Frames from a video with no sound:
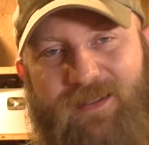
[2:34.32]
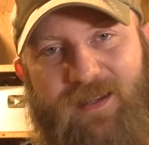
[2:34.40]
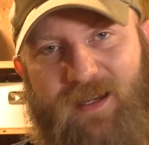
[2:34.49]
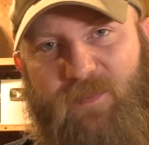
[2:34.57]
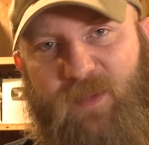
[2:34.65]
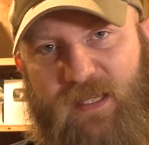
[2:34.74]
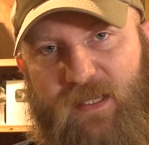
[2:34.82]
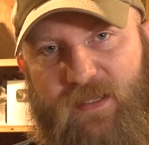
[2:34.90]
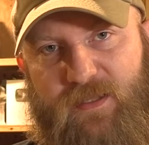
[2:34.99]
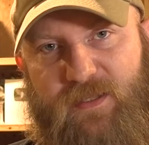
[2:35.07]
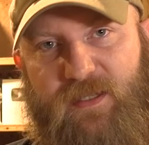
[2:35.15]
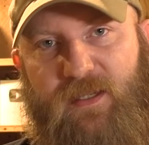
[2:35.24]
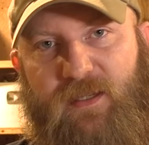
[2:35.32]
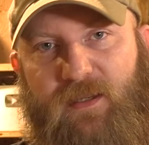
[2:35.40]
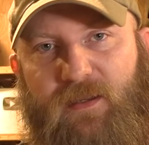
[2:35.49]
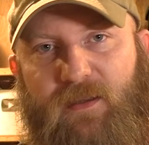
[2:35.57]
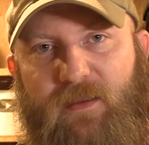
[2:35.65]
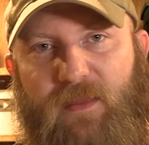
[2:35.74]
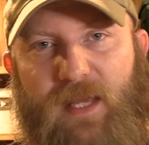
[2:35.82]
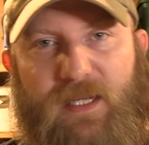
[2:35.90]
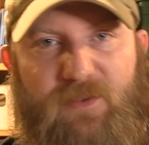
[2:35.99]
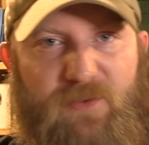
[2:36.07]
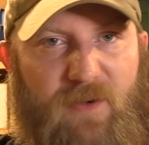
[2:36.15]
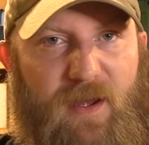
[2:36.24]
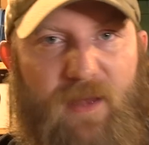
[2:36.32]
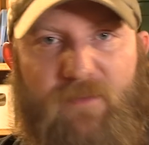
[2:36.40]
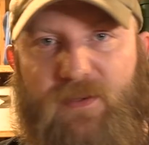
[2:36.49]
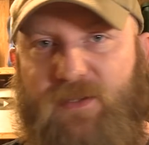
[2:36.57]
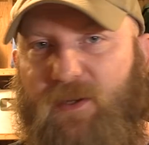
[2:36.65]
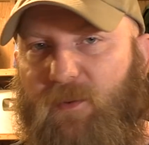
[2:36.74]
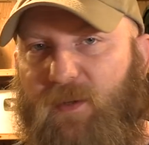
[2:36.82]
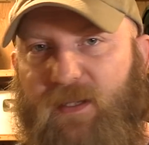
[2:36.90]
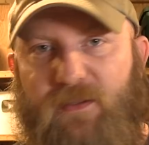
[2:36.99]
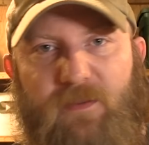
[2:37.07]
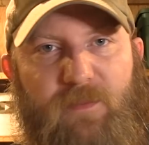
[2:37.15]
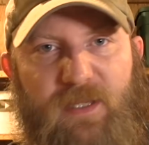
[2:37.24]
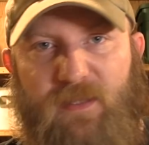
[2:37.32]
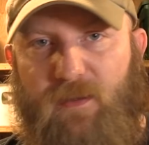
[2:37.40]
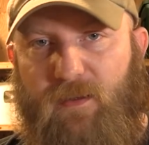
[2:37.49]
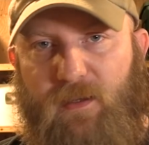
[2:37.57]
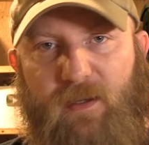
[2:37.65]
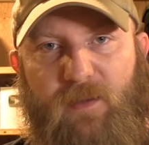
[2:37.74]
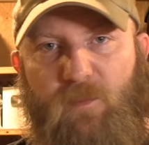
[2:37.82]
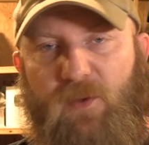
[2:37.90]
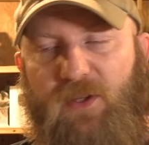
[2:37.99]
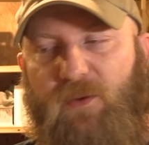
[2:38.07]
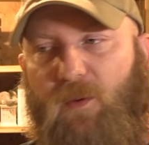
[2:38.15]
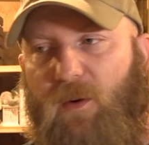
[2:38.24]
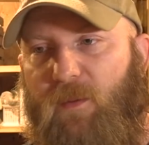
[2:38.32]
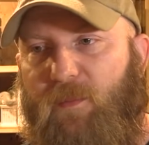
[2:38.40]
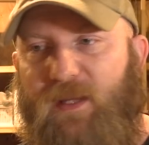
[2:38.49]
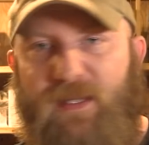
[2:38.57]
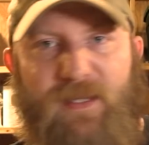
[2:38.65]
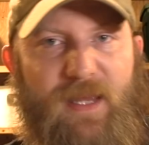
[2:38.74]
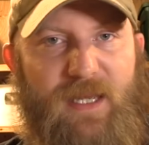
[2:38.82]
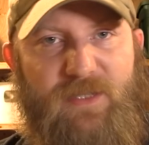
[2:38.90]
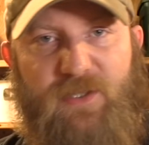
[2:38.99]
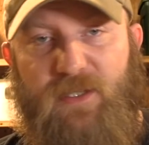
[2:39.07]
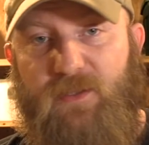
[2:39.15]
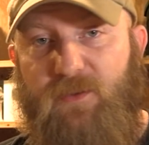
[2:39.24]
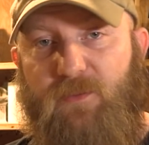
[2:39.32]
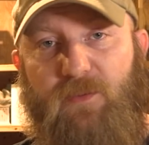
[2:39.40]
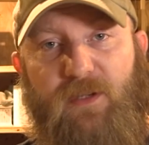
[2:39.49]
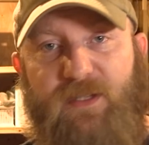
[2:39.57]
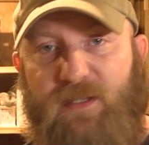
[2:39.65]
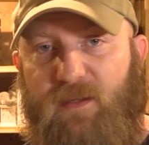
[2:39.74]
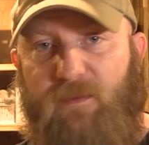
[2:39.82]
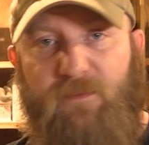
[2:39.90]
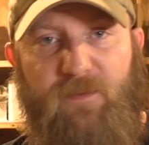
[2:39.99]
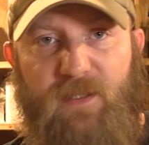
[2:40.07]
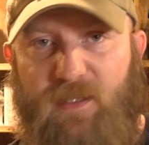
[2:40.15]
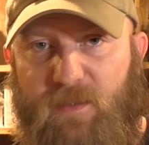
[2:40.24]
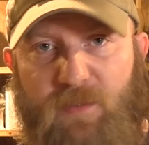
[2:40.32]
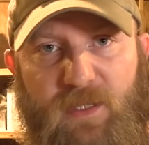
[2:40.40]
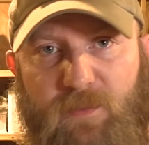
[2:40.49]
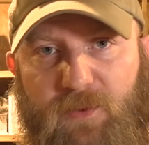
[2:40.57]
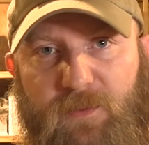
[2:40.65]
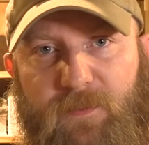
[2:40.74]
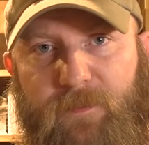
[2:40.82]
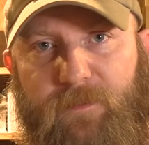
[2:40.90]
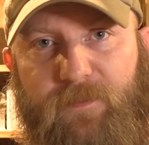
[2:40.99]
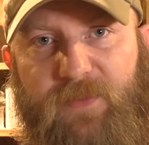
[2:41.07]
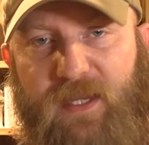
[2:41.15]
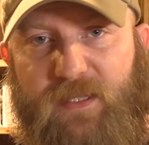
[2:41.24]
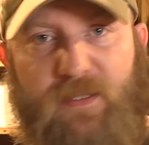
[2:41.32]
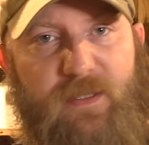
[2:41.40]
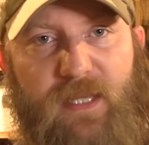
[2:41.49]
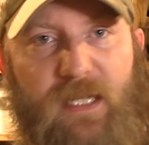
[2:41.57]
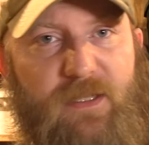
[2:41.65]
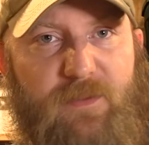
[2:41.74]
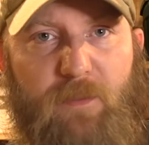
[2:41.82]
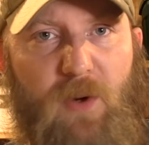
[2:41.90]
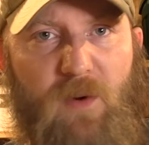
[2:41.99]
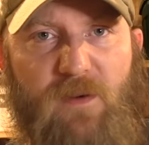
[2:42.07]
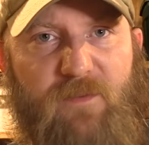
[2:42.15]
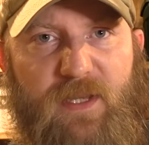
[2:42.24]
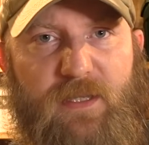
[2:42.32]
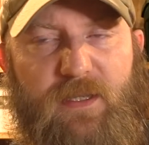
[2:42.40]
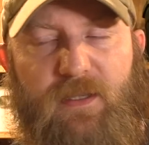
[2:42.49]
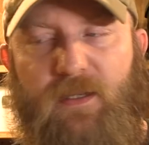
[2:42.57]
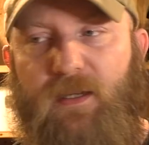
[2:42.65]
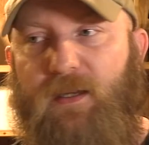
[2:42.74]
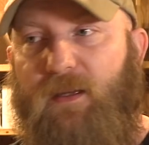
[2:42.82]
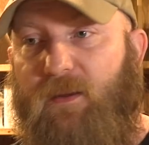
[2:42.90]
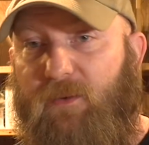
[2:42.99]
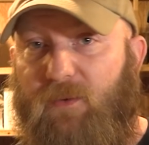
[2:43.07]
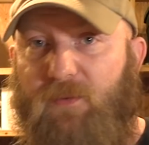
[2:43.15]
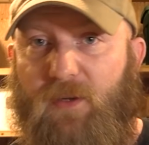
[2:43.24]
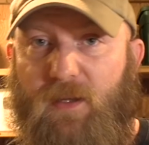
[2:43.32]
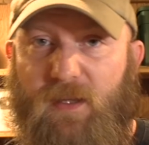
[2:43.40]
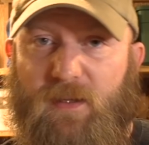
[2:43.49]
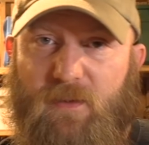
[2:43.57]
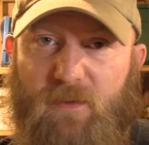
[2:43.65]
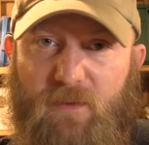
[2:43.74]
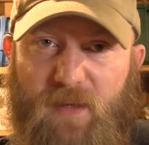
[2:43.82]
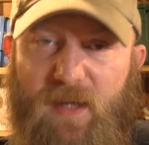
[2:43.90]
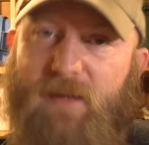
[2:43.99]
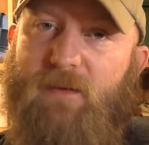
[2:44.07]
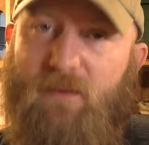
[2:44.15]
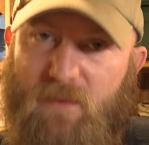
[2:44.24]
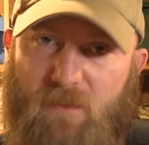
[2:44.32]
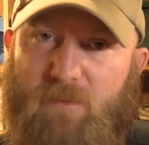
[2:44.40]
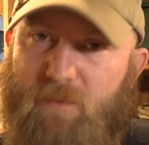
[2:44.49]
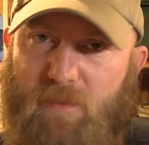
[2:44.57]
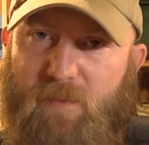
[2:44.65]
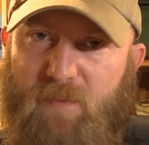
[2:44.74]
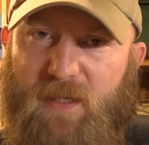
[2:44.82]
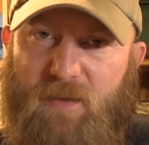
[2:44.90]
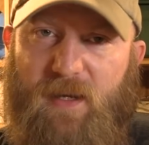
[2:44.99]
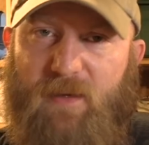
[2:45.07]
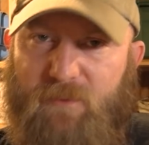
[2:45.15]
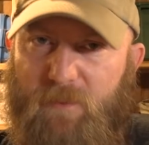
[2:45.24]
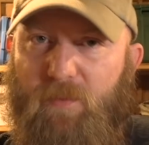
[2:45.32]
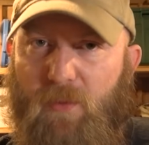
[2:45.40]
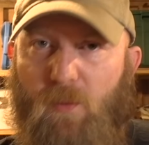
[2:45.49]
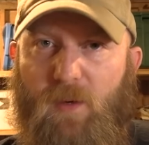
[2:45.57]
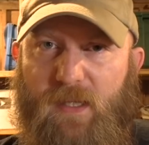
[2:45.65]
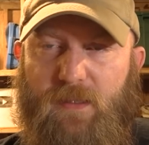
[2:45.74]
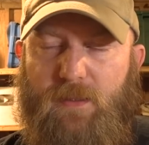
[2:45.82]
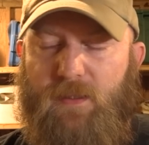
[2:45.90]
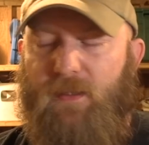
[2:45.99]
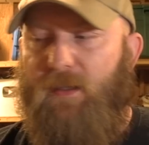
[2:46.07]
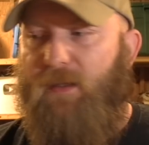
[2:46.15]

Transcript: topic is. That drive is going to be there. And when you are being edgy, you risk offending people. That's part of it. So if you're going to do that, you'd better have a point.